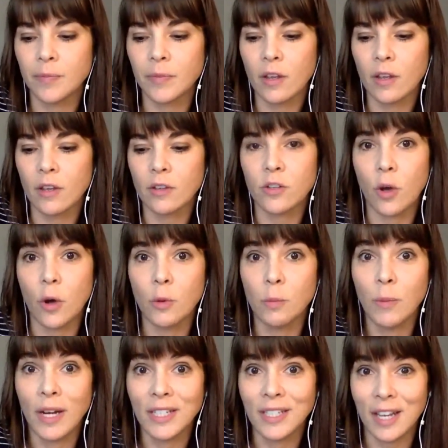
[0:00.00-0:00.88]

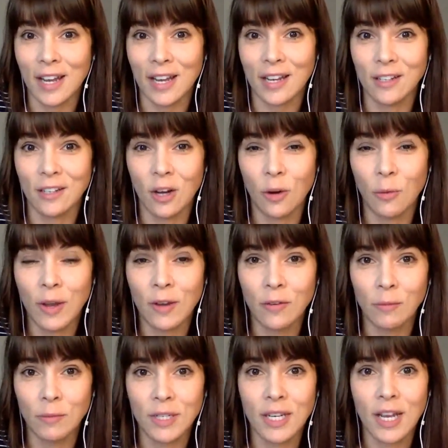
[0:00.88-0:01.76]
So Monday, a
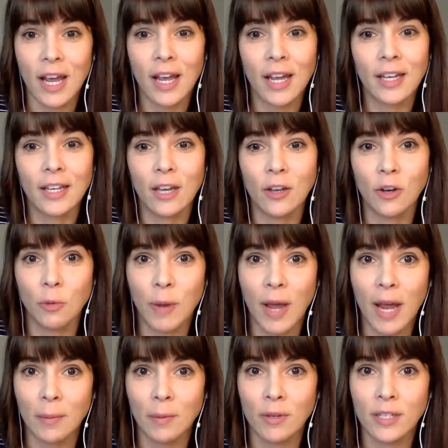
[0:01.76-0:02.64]
week from today, get your
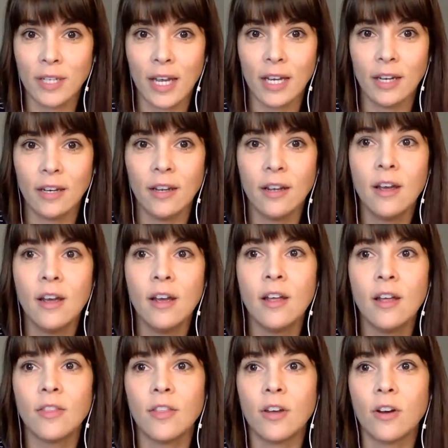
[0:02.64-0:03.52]
papers in.
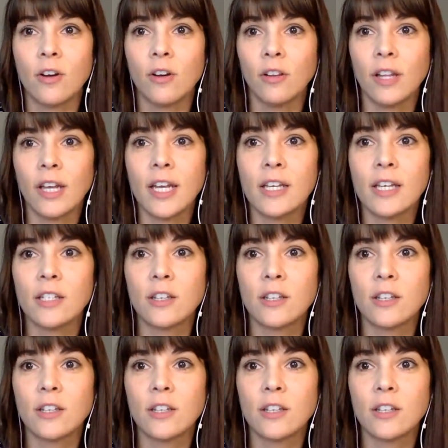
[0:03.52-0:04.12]
There are links